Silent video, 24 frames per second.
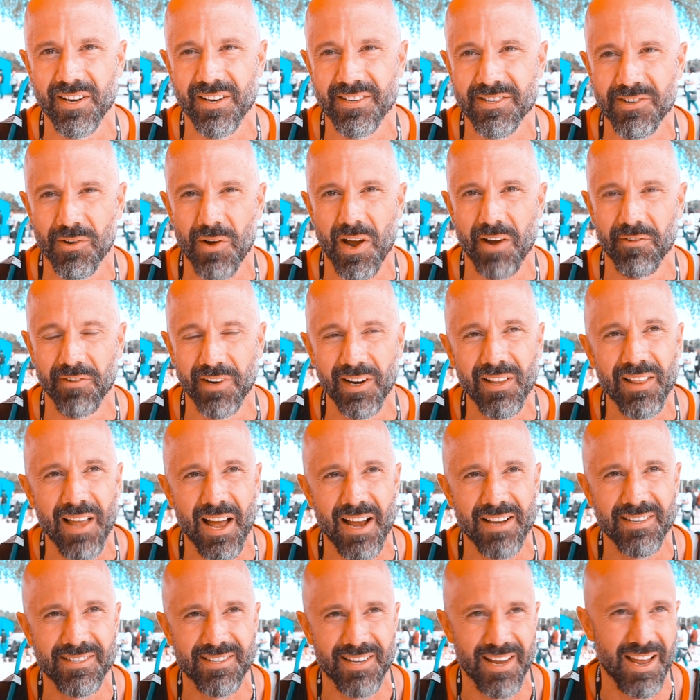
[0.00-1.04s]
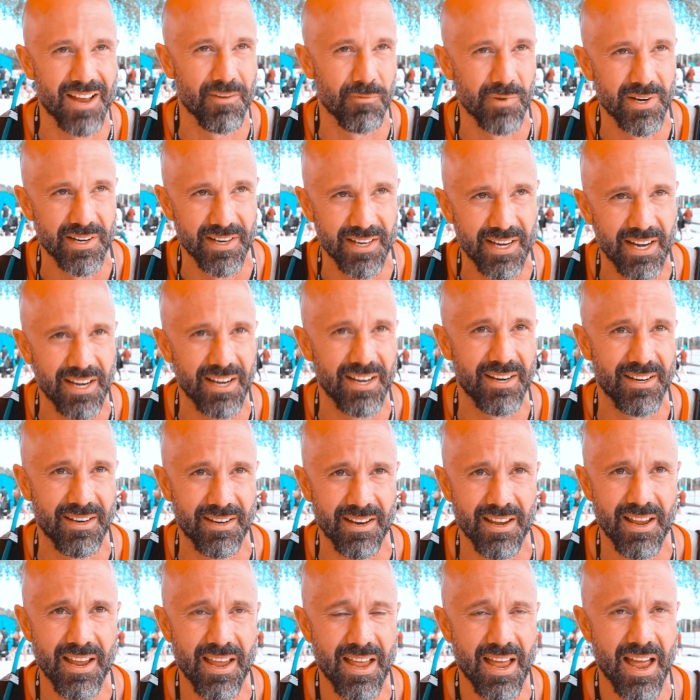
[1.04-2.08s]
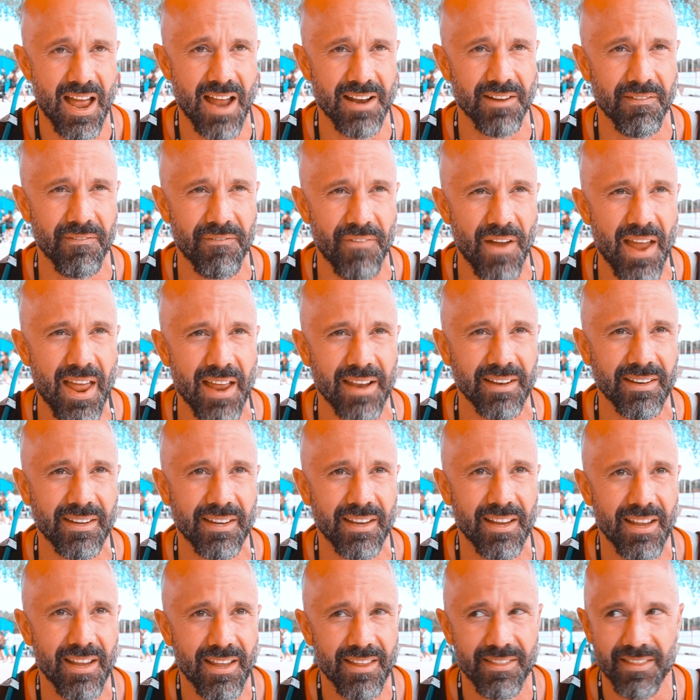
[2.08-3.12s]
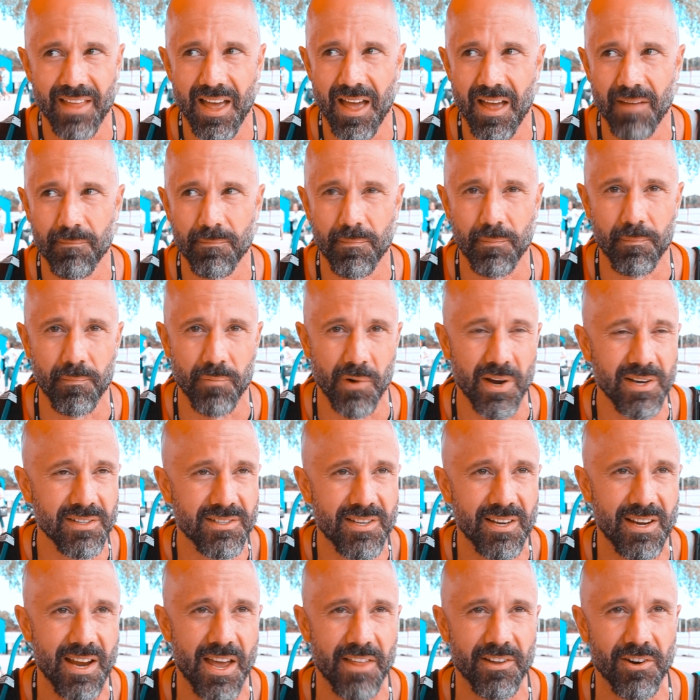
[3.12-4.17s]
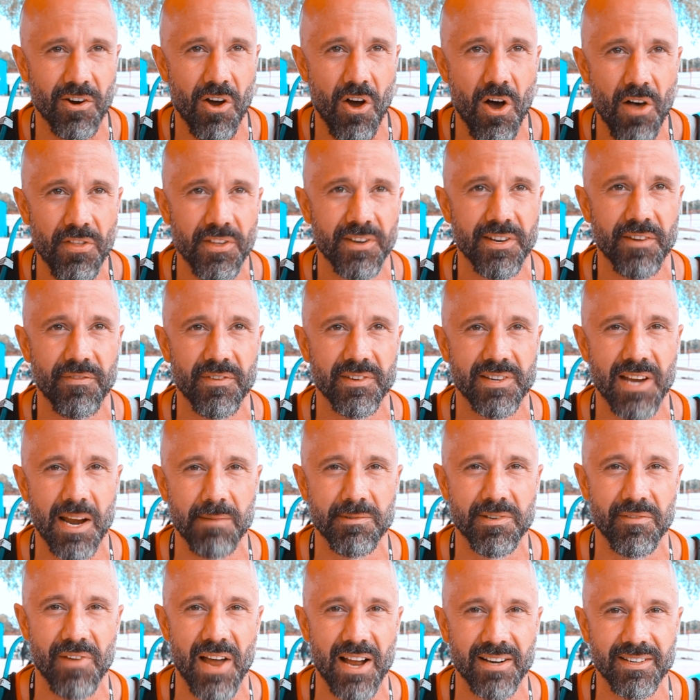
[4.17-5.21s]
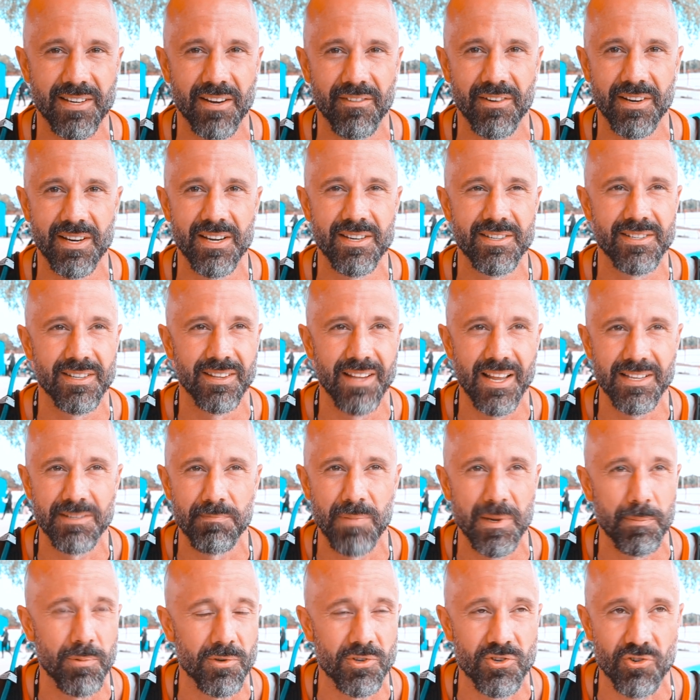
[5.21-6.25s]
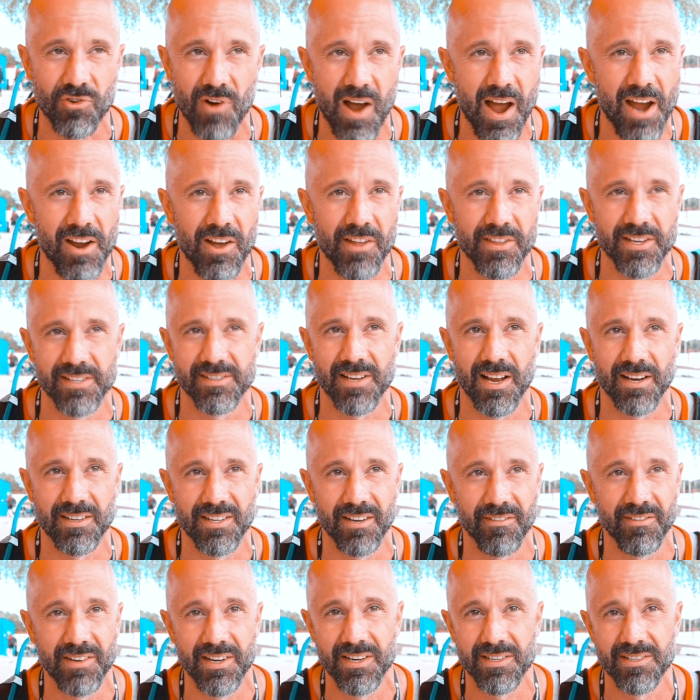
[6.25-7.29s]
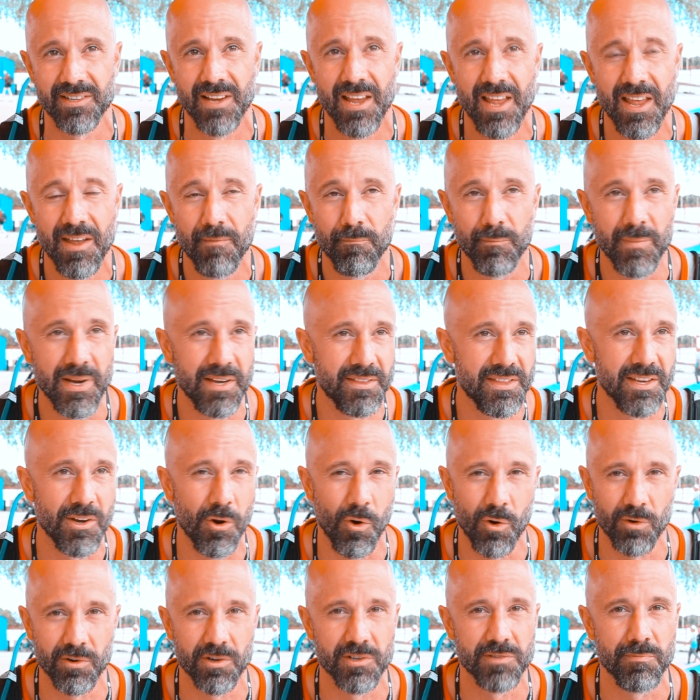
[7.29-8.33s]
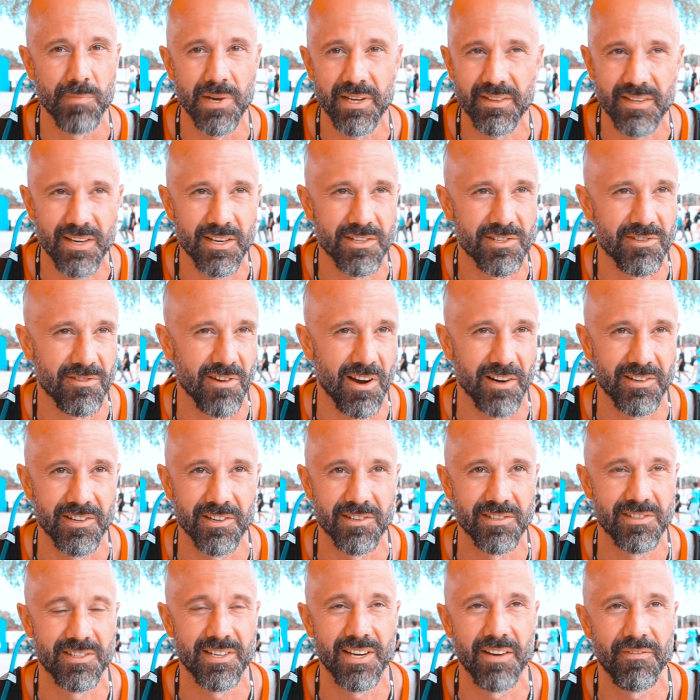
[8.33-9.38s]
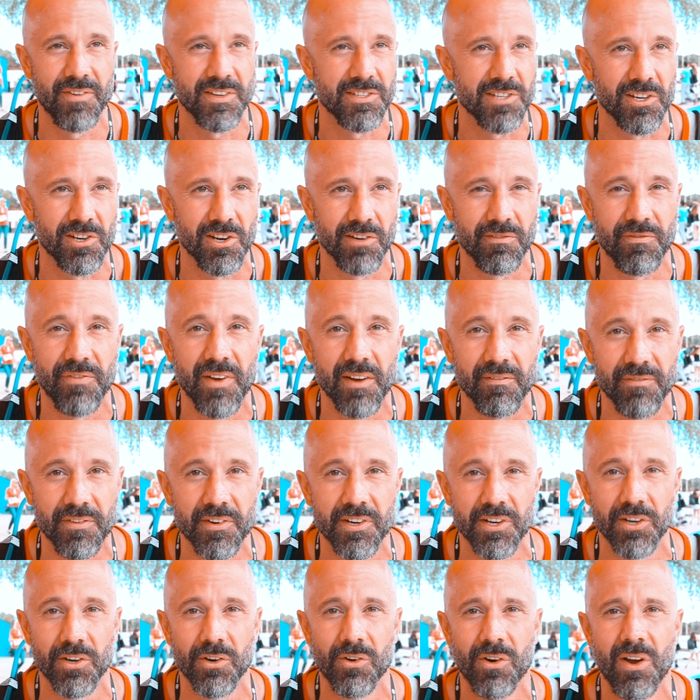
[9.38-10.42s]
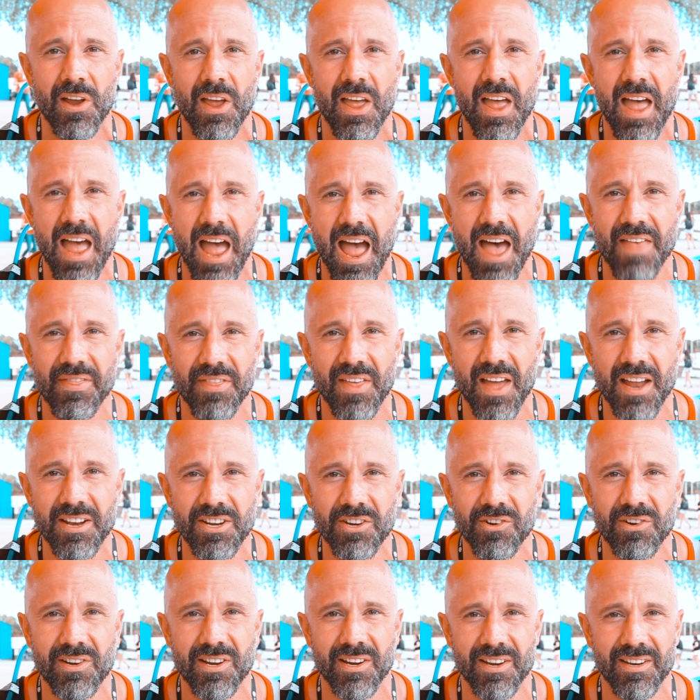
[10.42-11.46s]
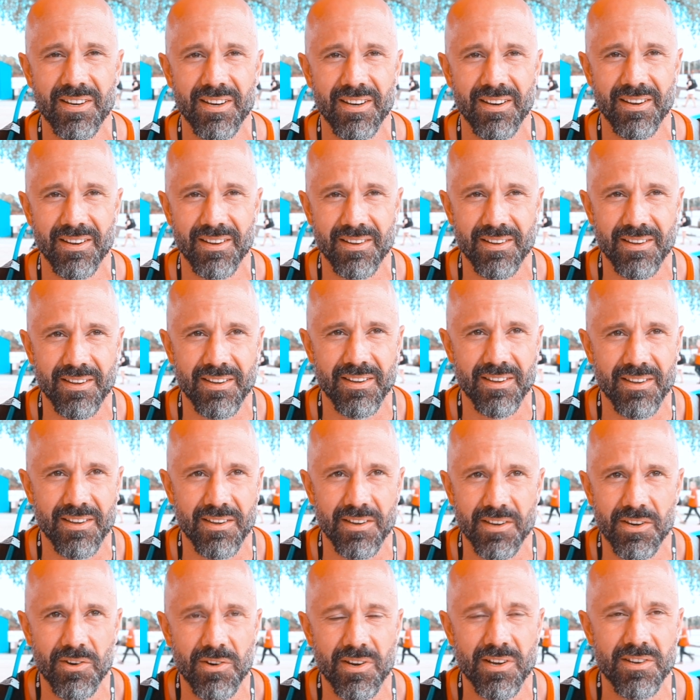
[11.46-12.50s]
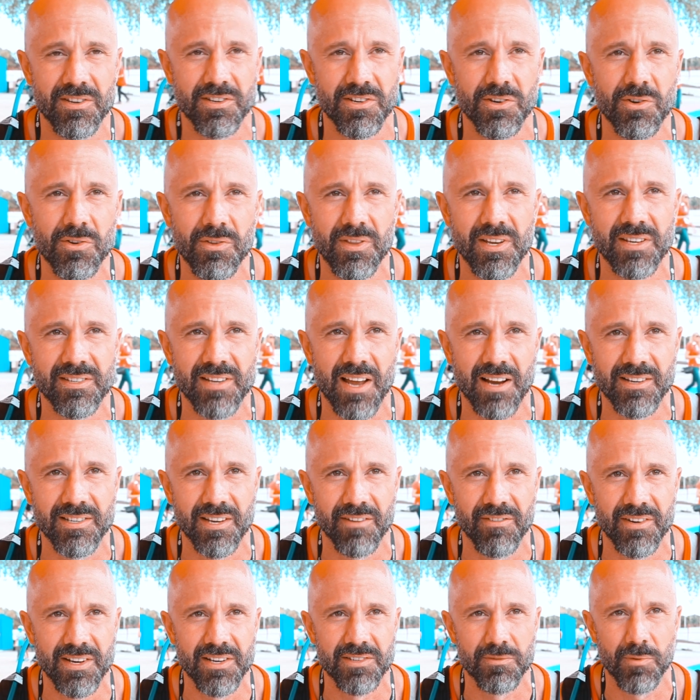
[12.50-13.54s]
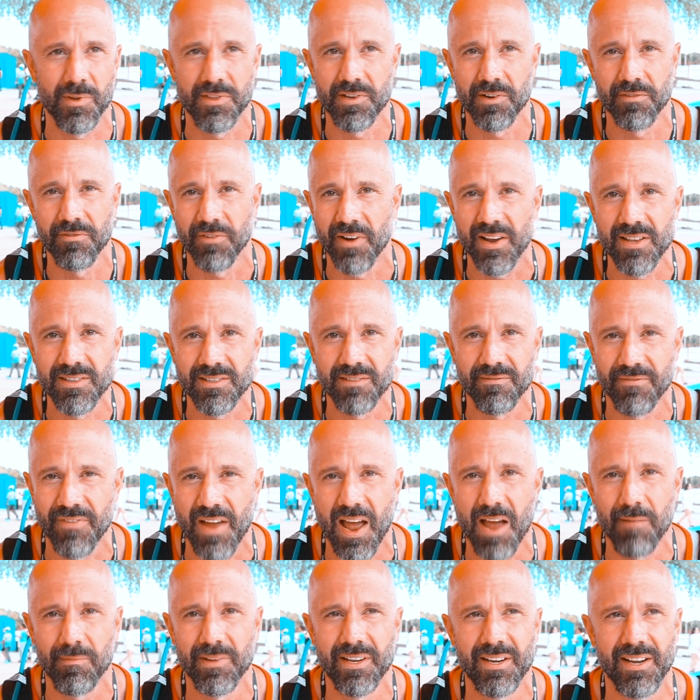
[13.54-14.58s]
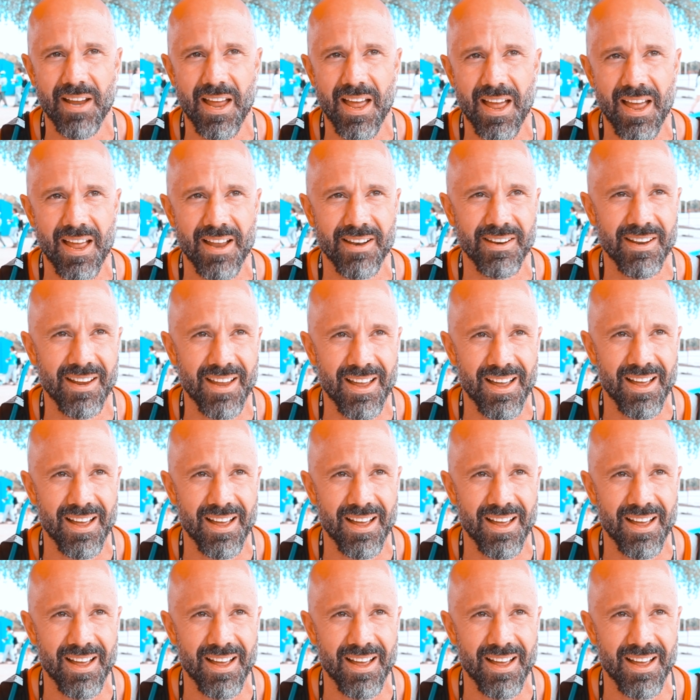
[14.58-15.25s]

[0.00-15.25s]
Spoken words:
And so I realized that we need an event that brings together all the different types of activities, lets people try all these activities, meet the owners, meet the instructors, see if it's a good fit for you, and then you can do these activities with your friends and family and